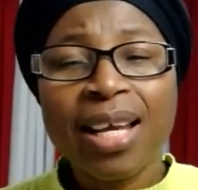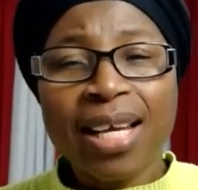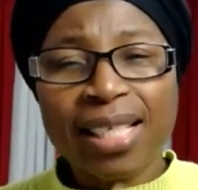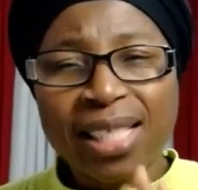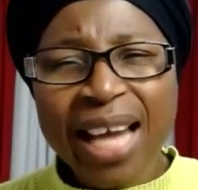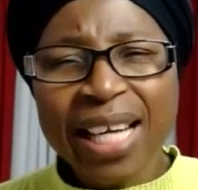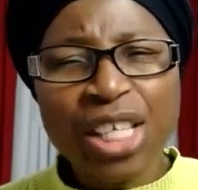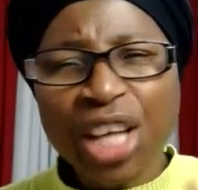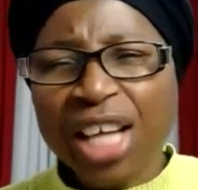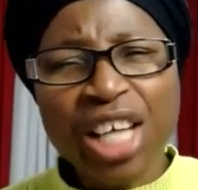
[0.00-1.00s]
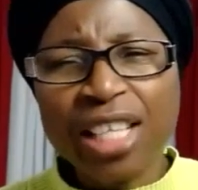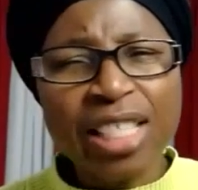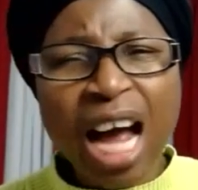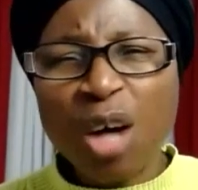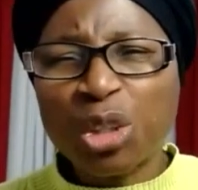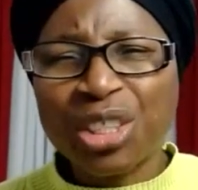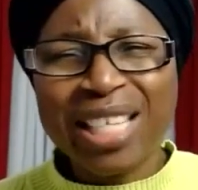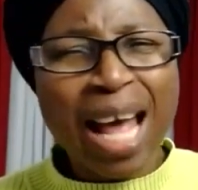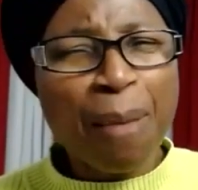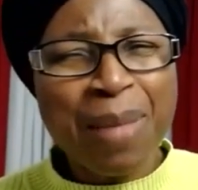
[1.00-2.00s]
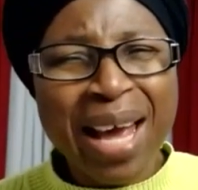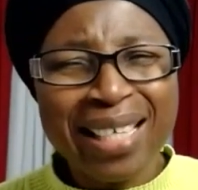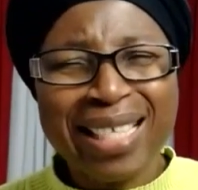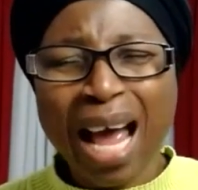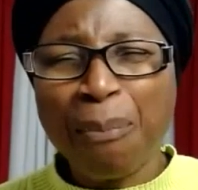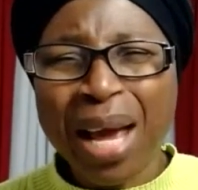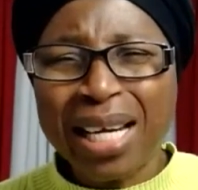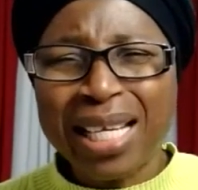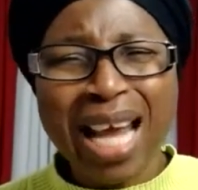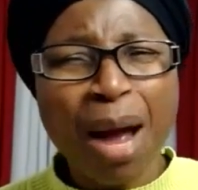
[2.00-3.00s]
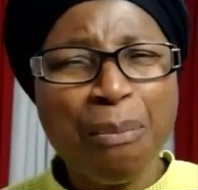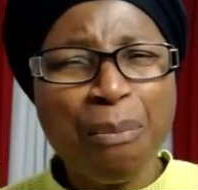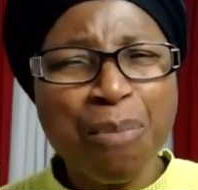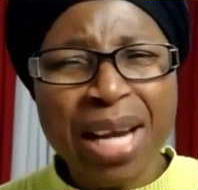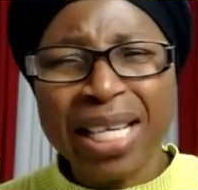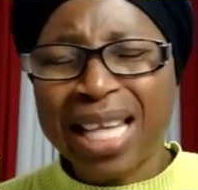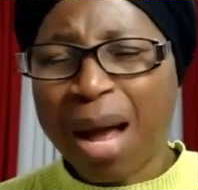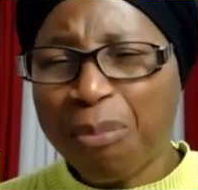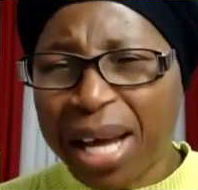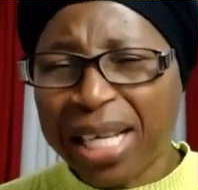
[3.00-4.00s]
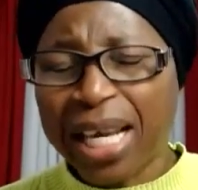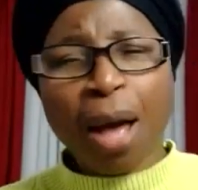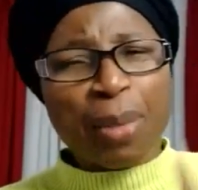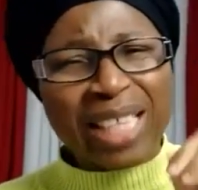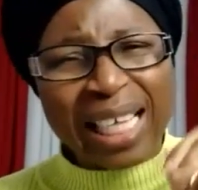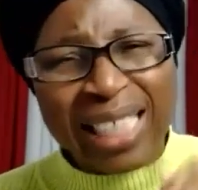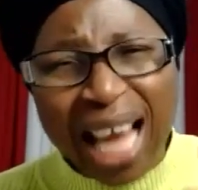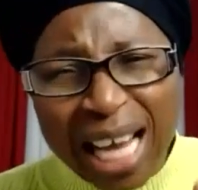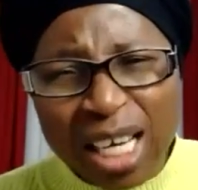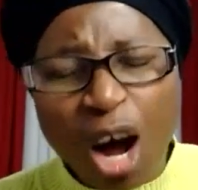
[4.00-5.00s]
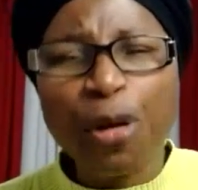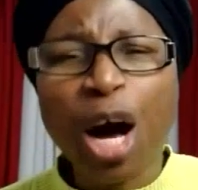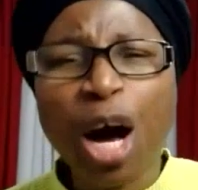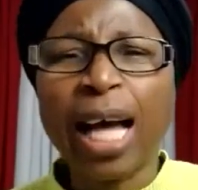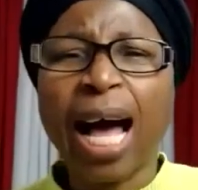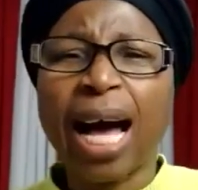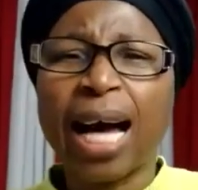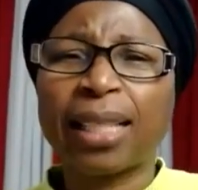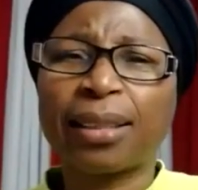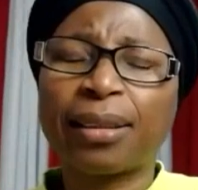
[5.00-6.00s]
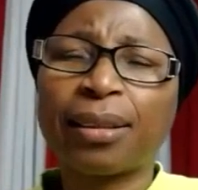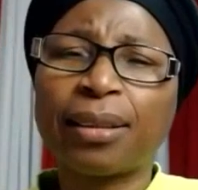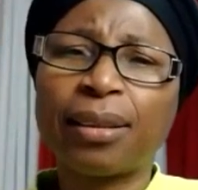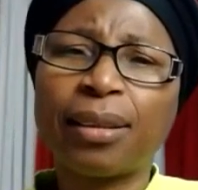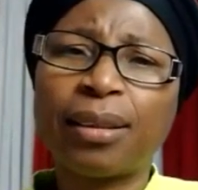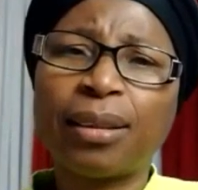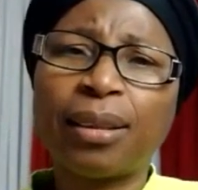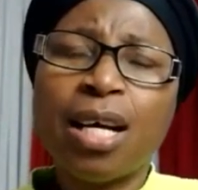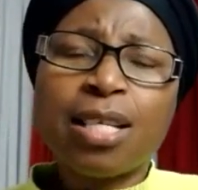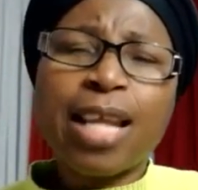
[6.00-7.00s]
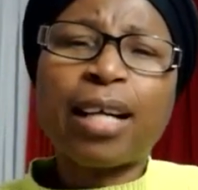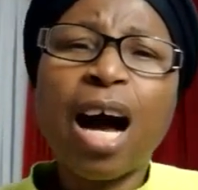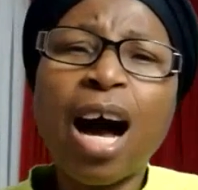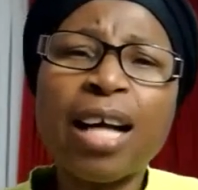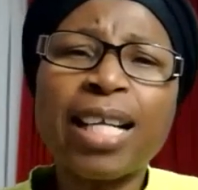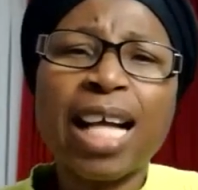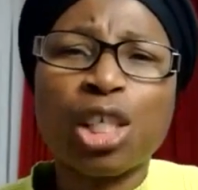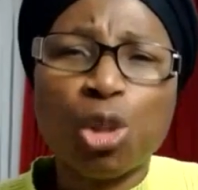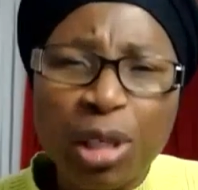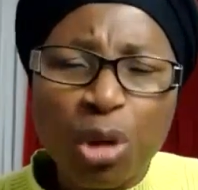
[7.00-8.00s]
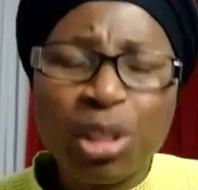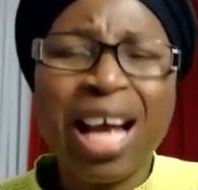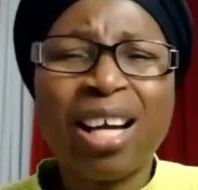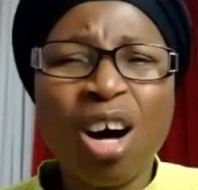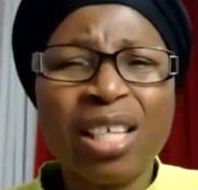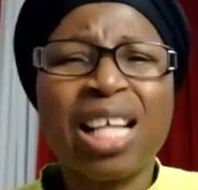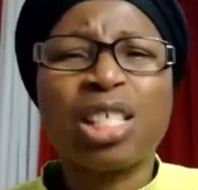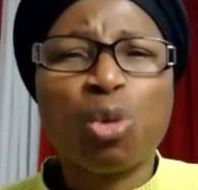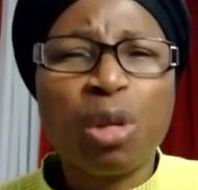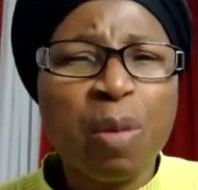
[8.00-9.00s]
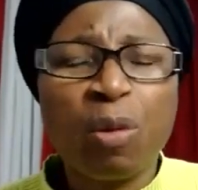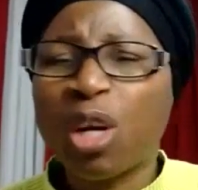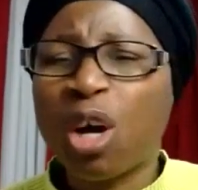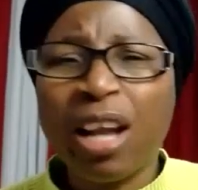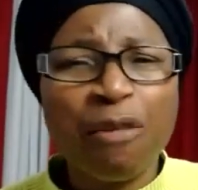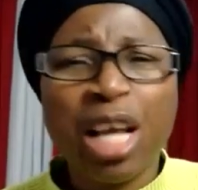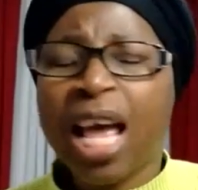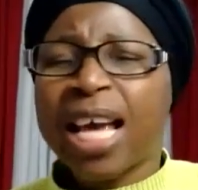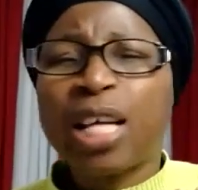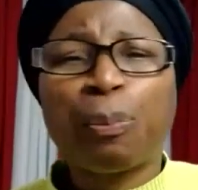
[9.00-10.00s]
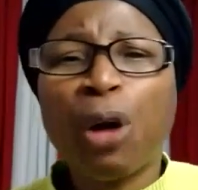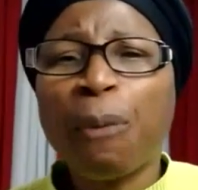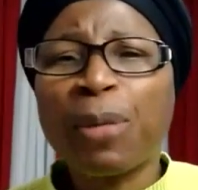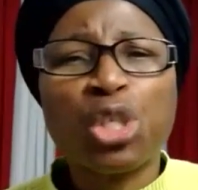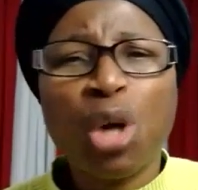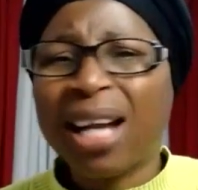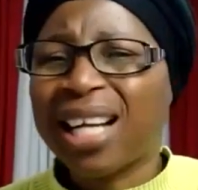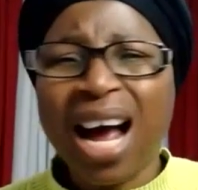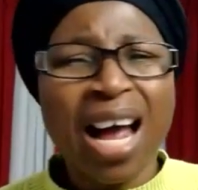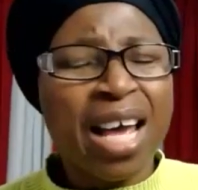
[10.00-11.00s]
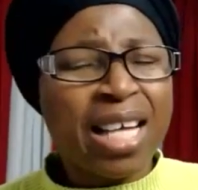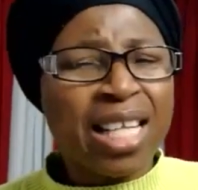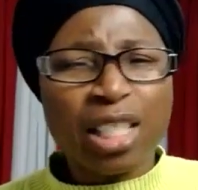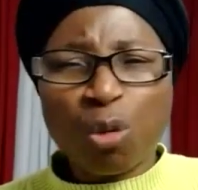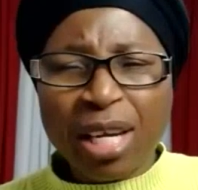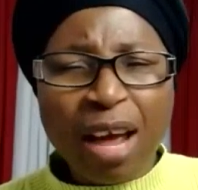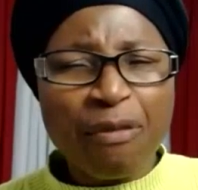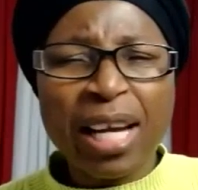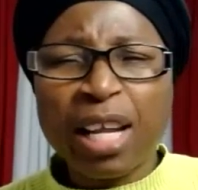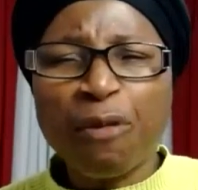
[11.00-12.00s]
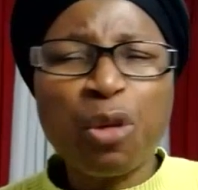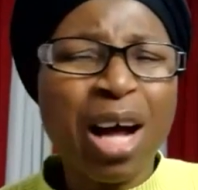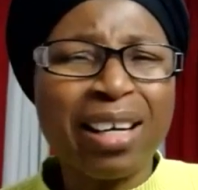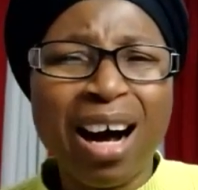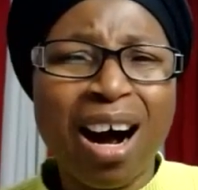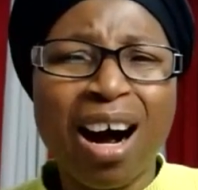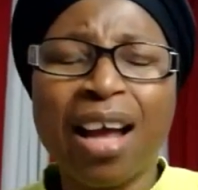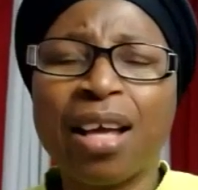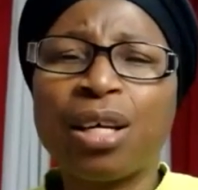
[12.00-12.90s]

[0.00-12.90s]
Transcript: He sent his agents out. There are many, there are many, there are many, there are many. But I thank God for God. The God that is with you, the God that is with me, will not leave. He promised you and I that He will never leave you and I.